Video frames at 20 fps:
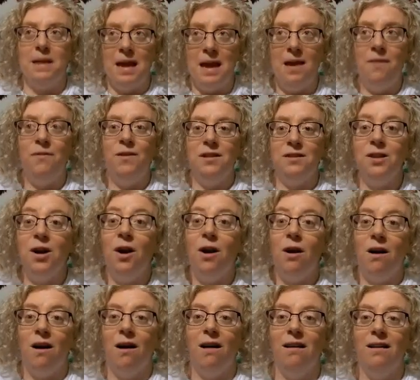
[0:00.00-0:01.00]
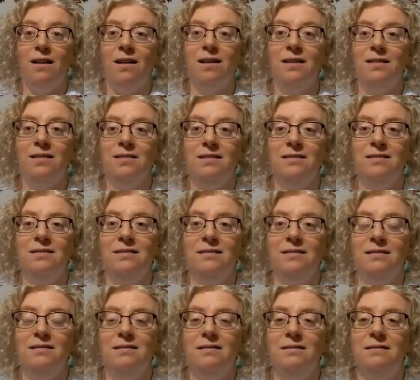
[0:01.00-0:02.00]
If it's hard,
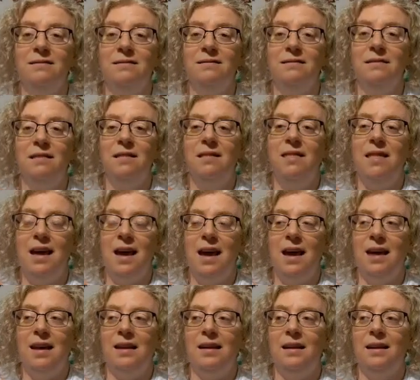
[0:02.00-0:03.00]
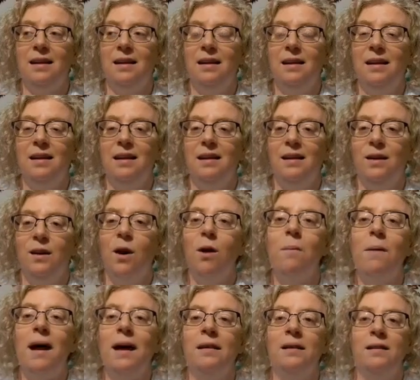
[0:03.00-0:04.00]
then go
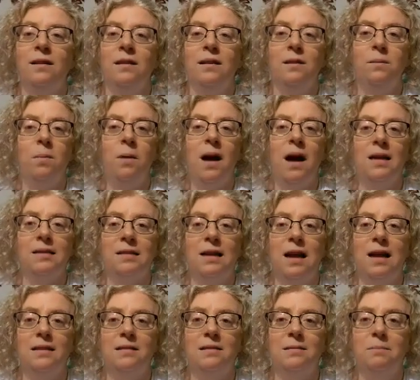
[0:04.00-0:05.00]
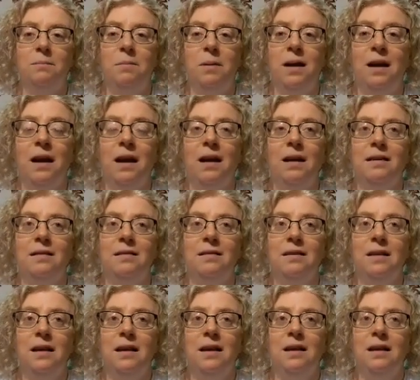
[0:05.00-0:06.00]
back and look at the process
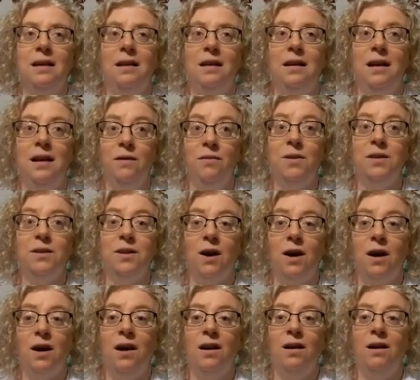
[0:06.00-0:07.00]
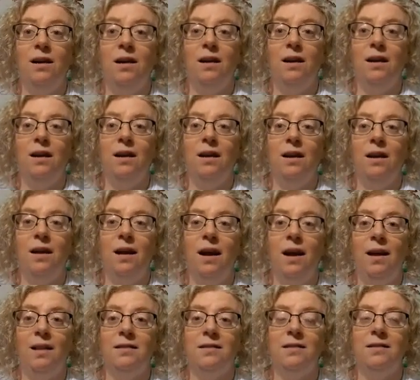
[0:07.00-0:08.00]
because if it's hard,
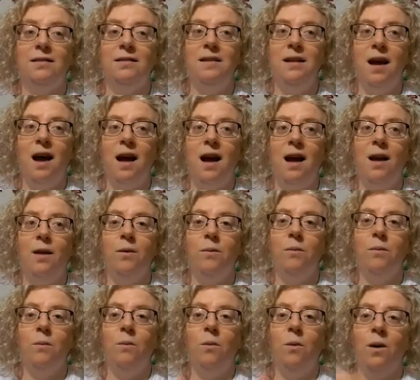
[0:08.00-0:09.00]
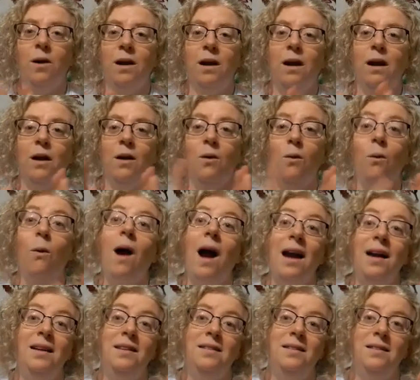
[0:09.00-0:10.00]
it's not working
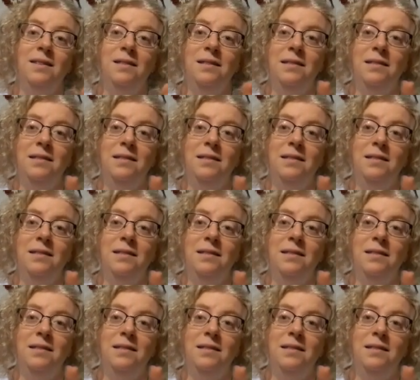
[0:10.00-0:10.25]
right.